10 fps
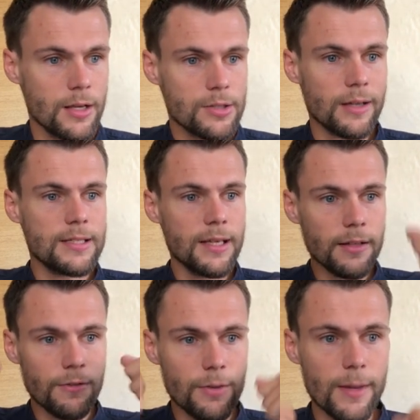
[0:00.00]
So at the end
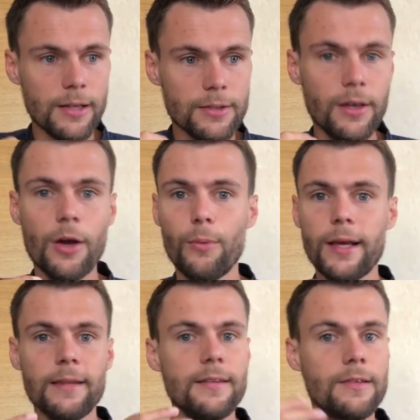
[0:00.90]
of the mouth, we
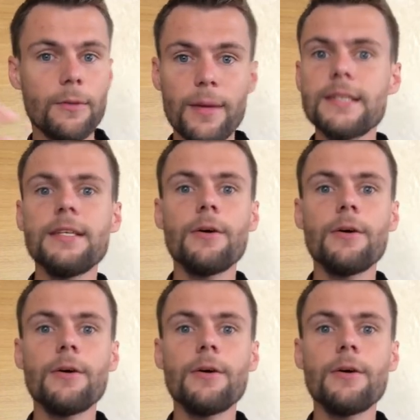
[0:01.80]
get this amazing